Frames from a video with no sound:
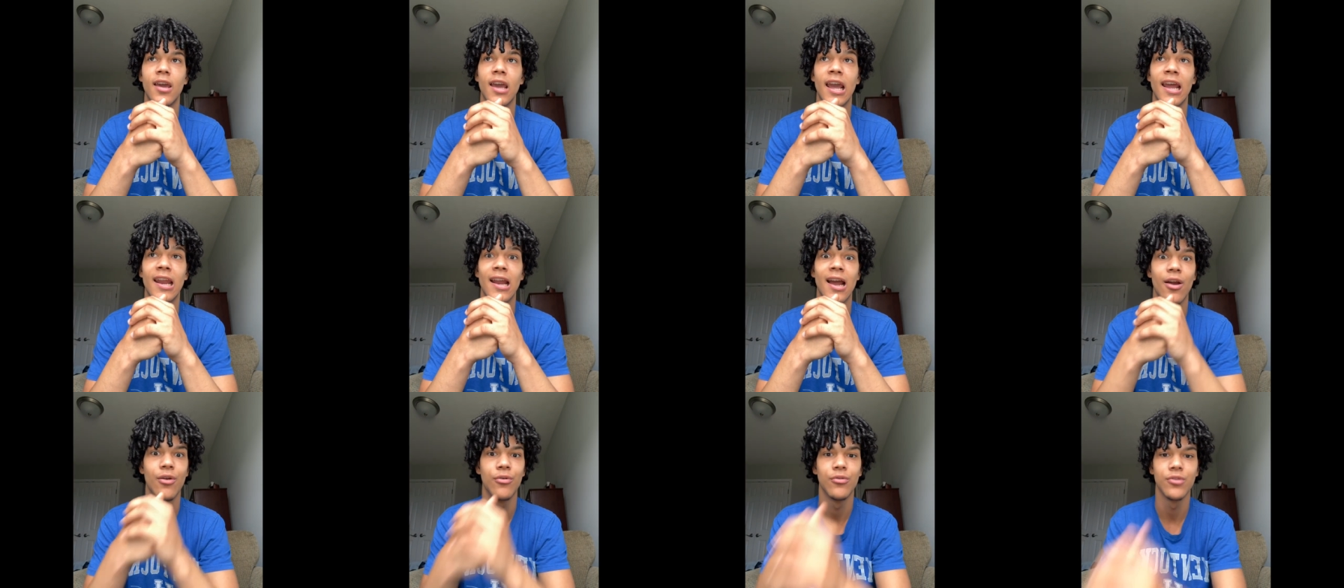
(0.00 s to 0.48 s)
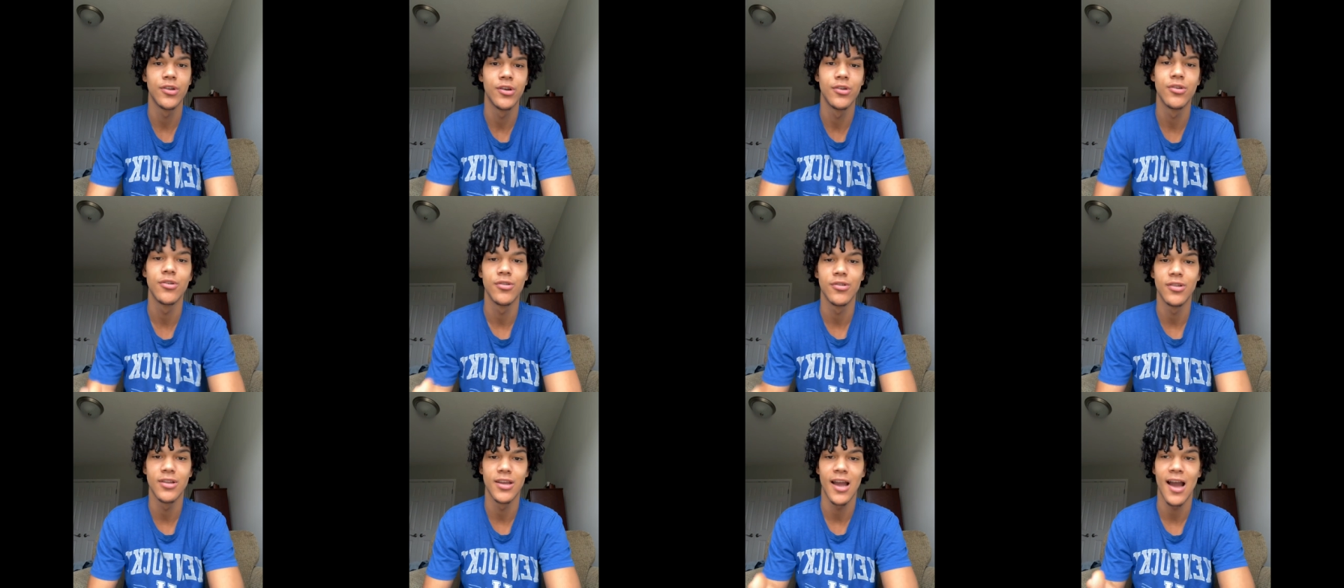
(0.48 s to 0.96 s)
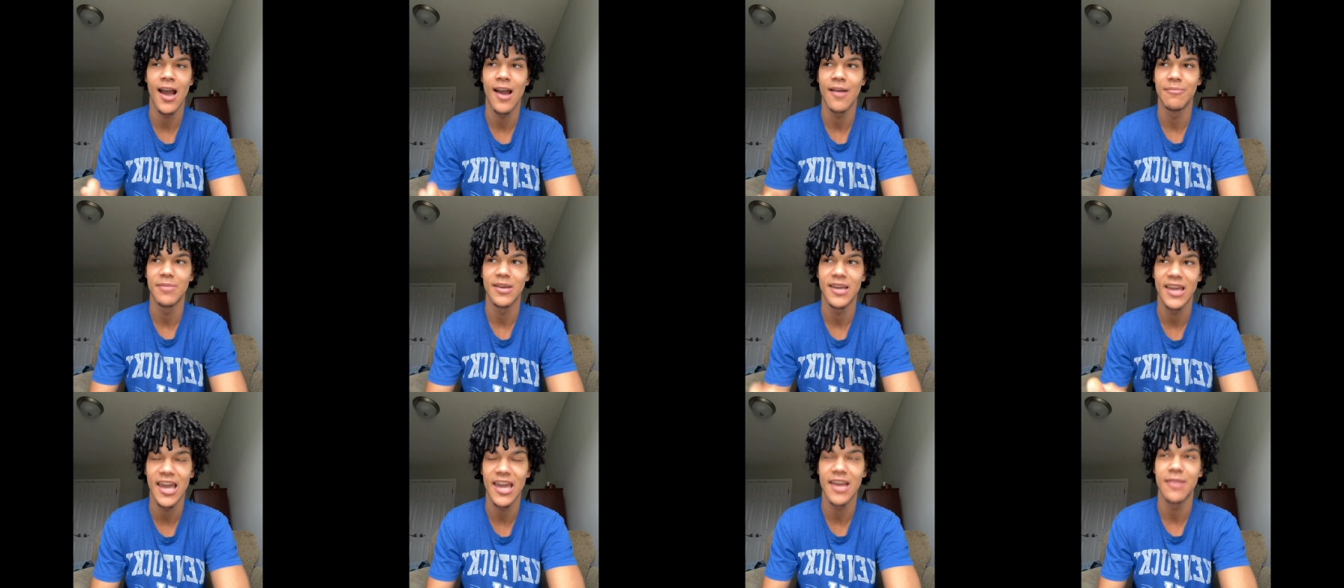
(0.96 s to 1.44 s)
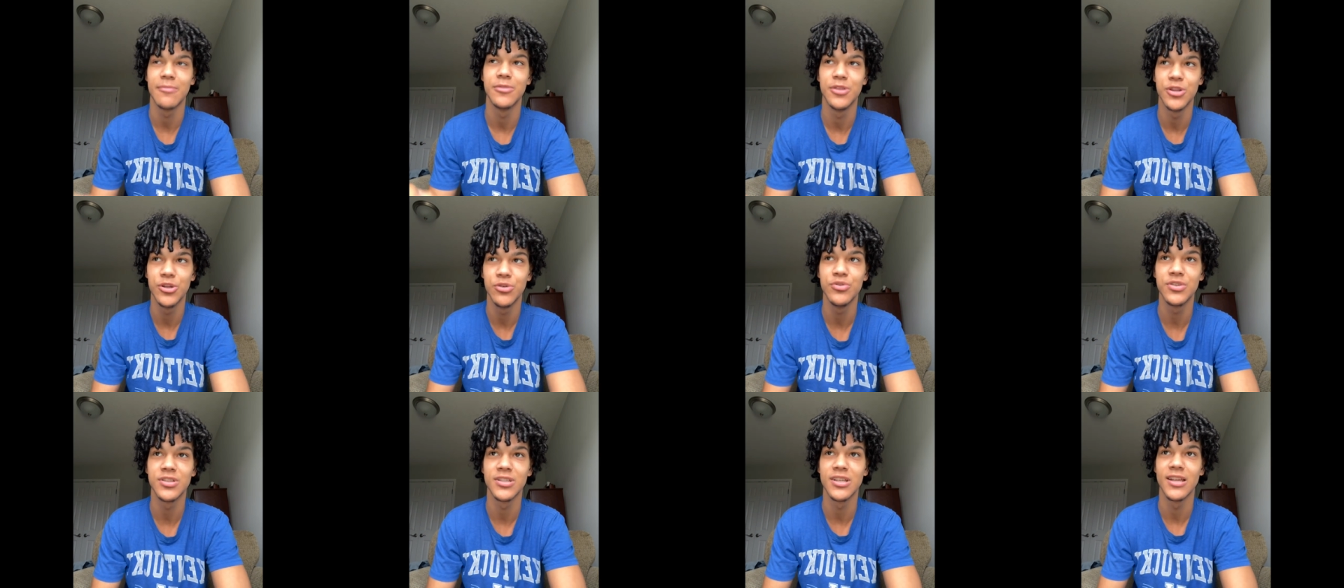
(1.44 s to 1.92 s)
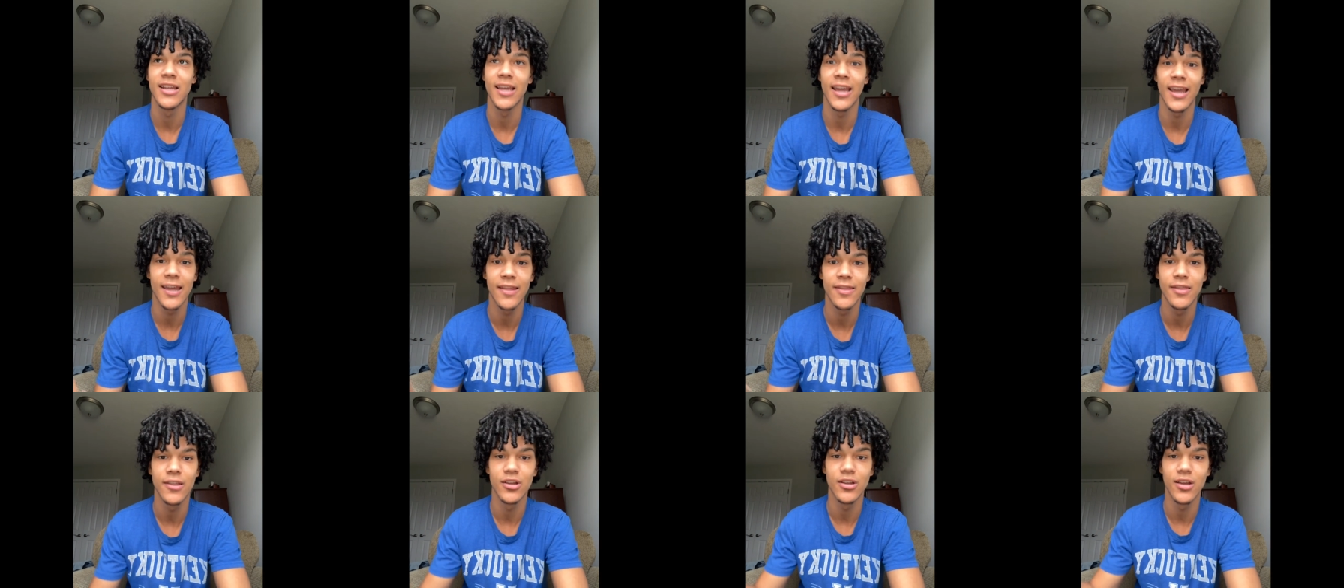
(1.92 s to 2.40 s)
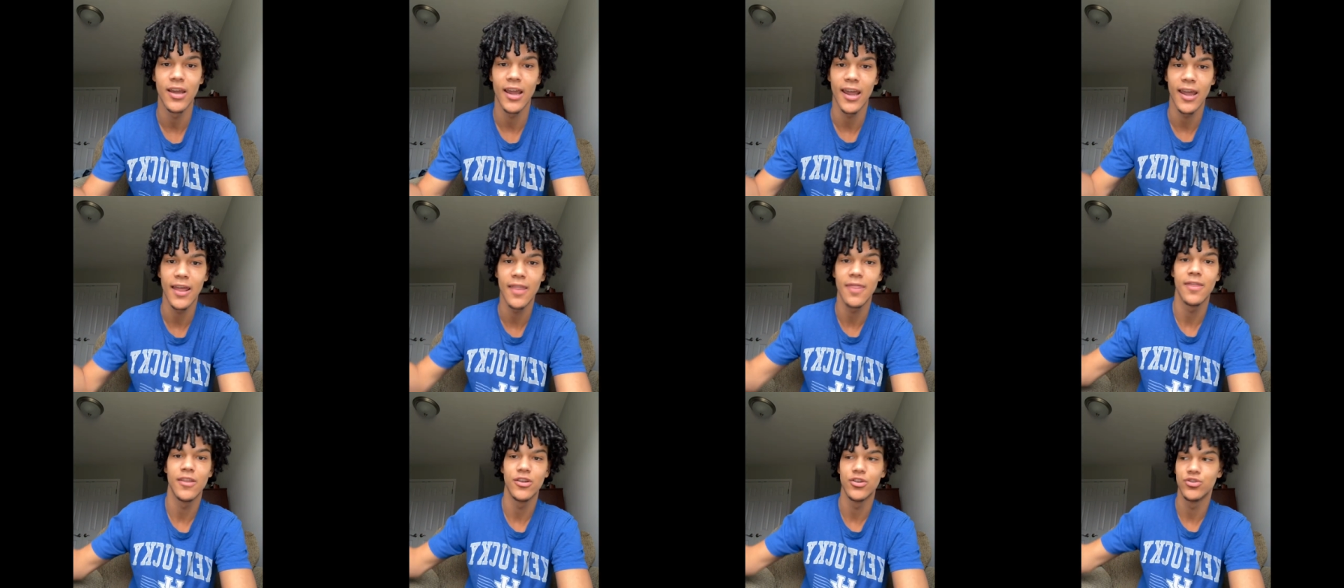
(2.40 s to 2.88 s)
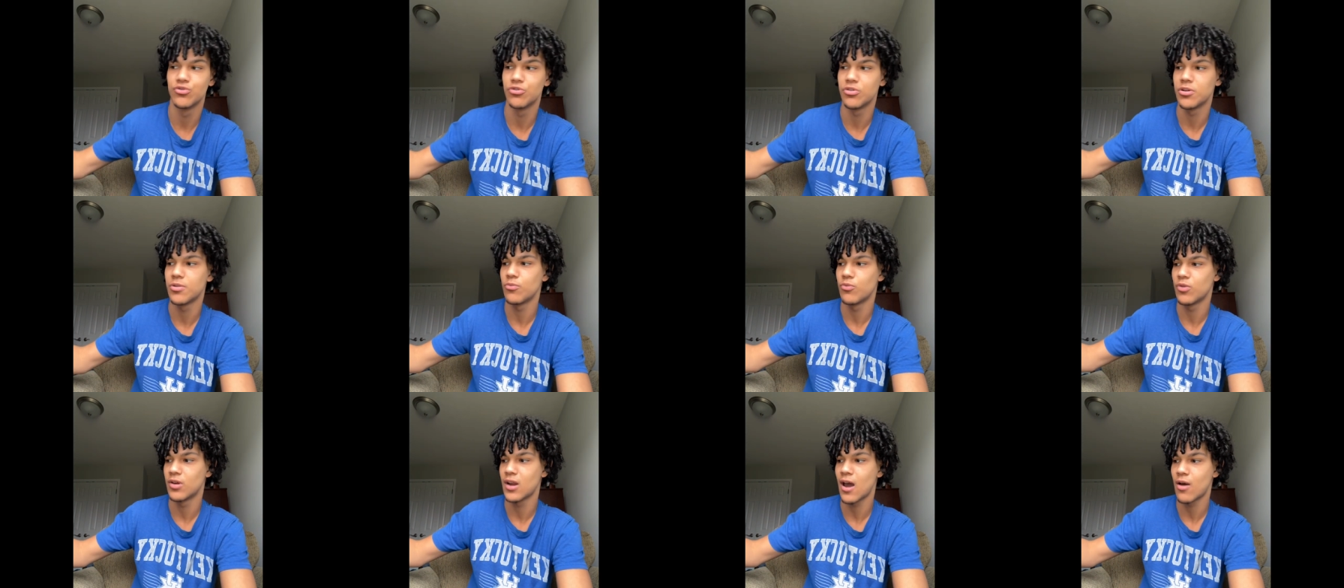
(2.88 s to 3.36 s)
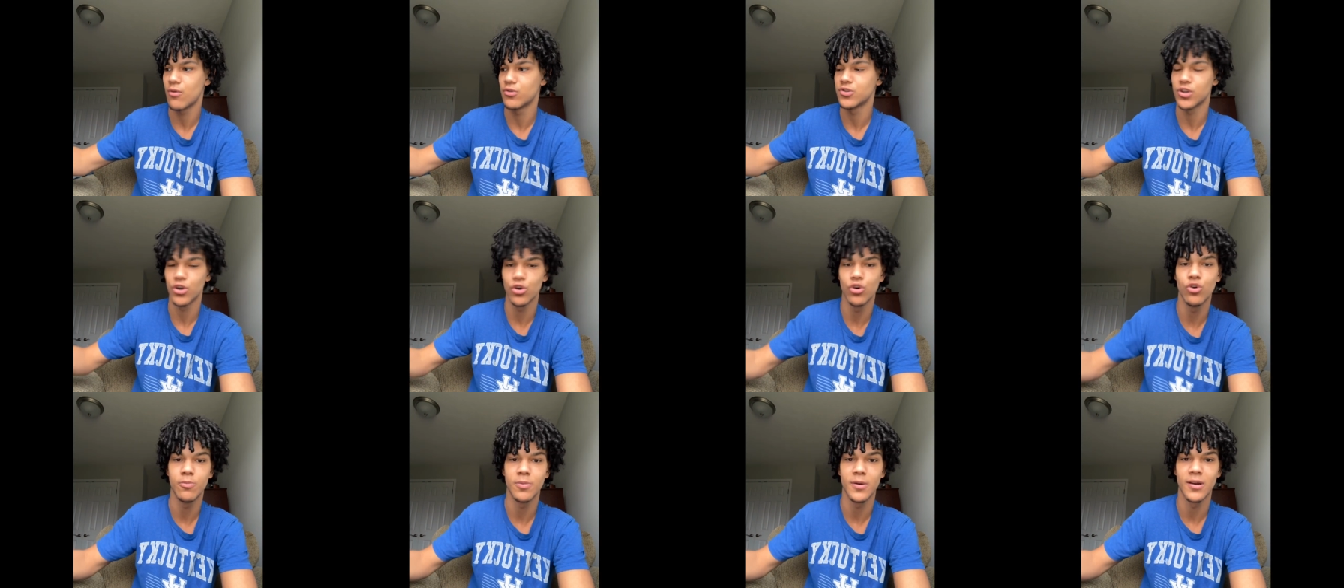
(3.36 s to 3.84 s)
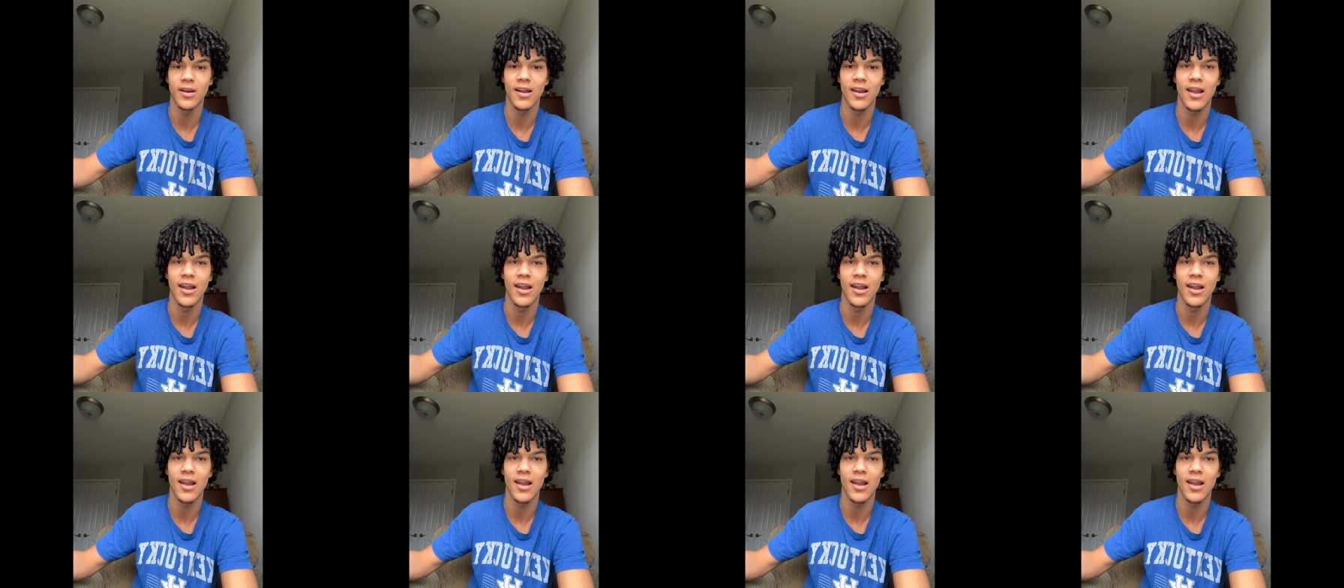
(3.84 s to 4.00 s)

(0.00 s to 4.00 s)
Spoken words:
And I became lucid in the dream when I was hooping,